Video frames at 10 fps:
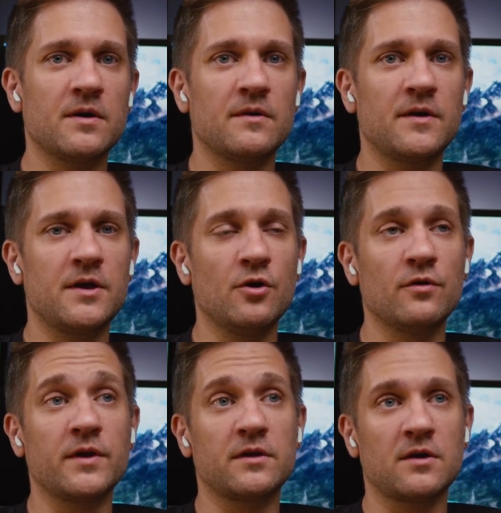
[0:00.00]
I know
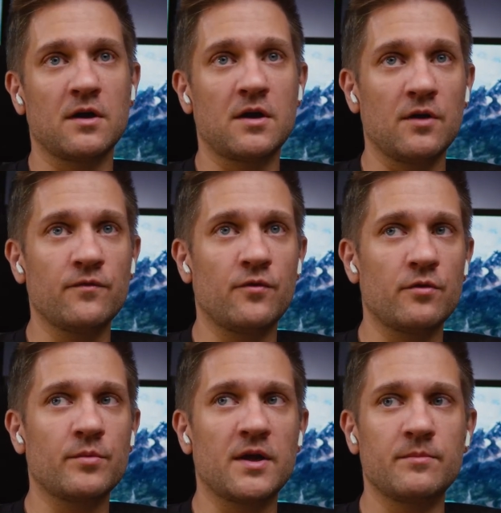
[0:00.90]
that
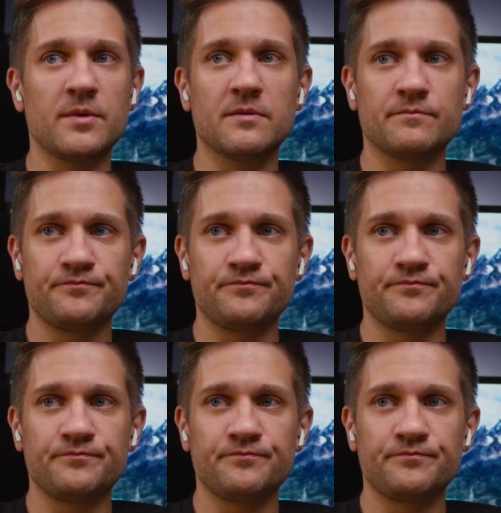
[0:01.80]
conform can be